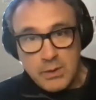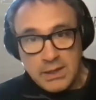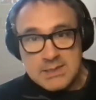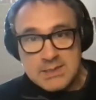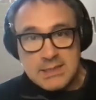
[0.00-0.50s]

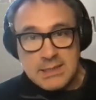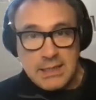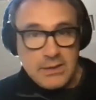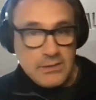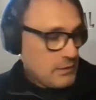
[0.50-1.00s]
we like to
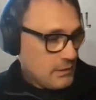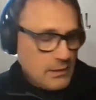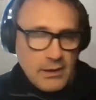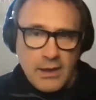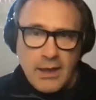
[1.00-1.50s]
see
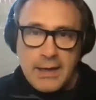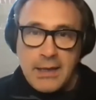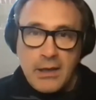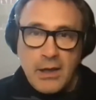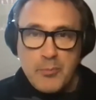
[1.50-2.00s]
either
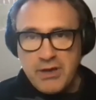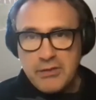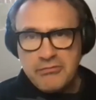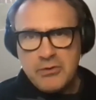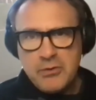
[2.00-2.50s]
an
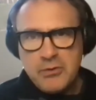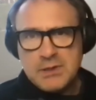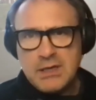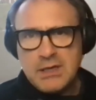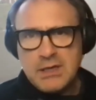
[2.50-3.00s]
AI
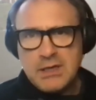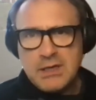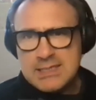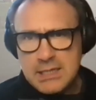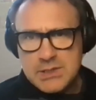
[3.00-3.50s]
breakthrough at an
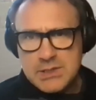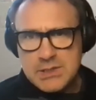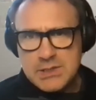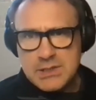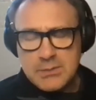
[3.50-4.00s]
early
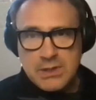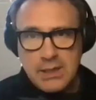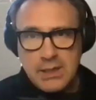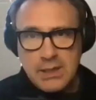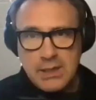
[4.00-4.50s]
stage,
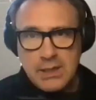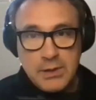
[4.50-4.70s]
which